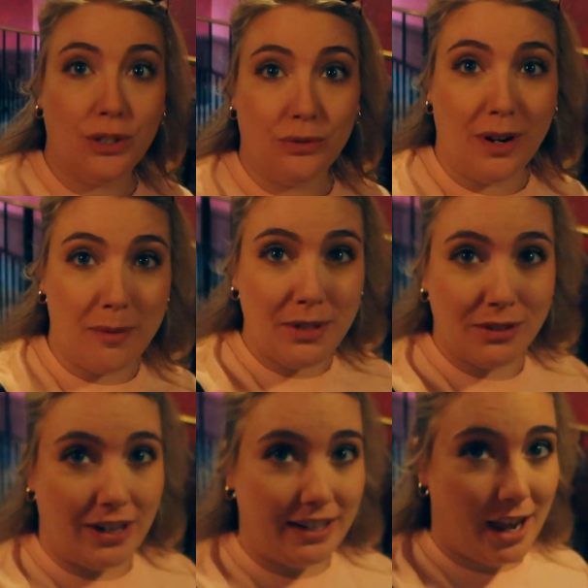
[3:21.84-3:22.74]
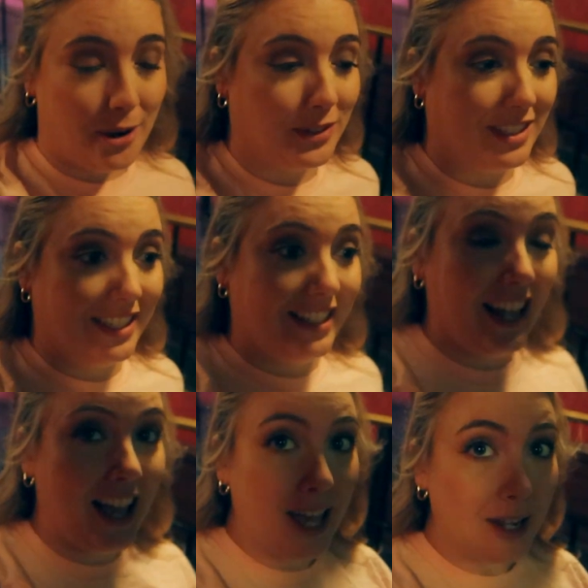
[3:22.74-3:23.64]
so Remy's right now is a
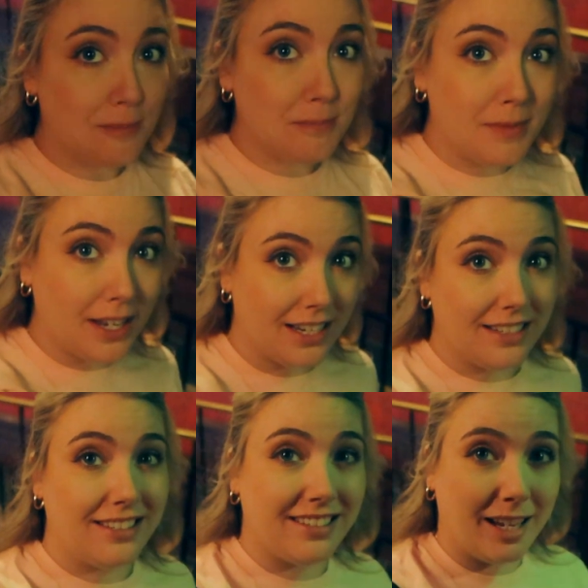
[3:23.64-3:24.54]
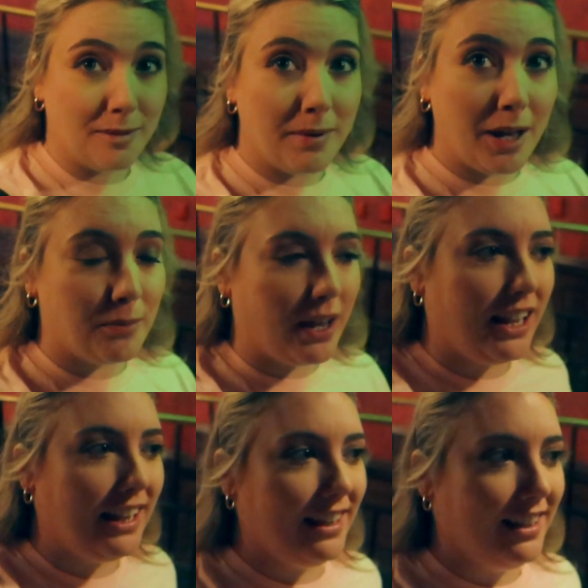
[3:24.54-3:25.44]
10 minute standby wait.